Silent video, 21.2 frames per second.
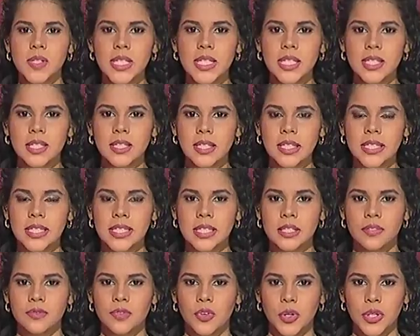Visiting
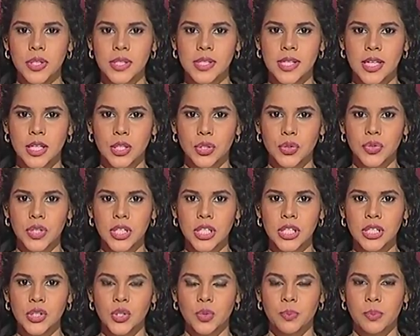Indian Foreign
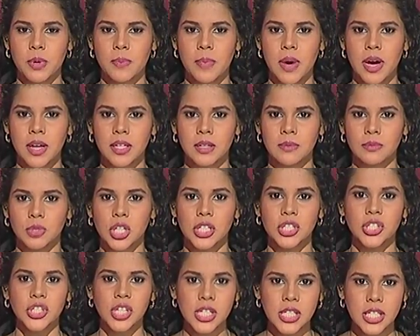Secretary Subrahmanyam
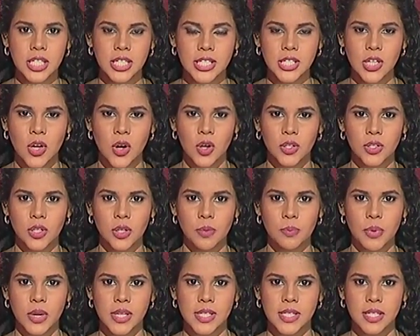Jaishankar called
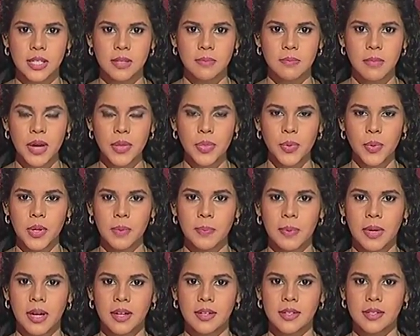on President
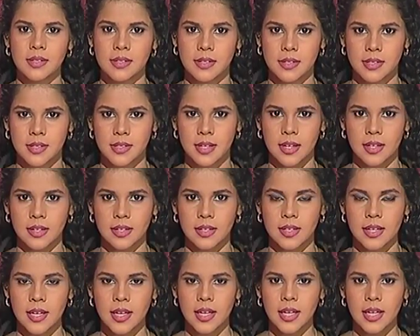Maithripala
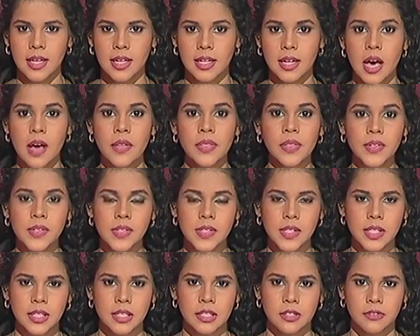Sirisena and other
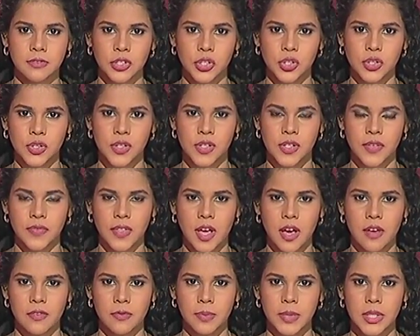senior officials of the
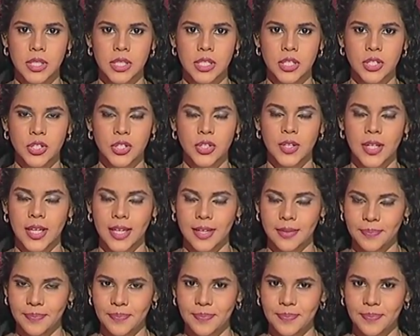government today.